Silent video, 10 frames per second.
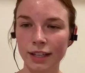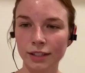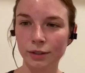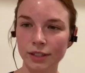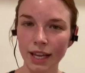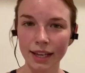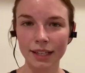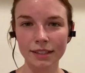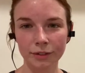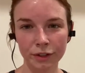so
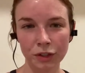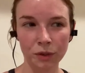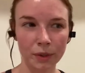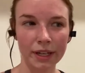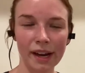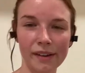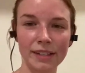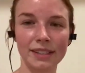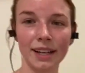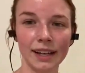second official workout
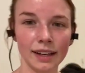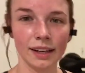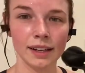is done.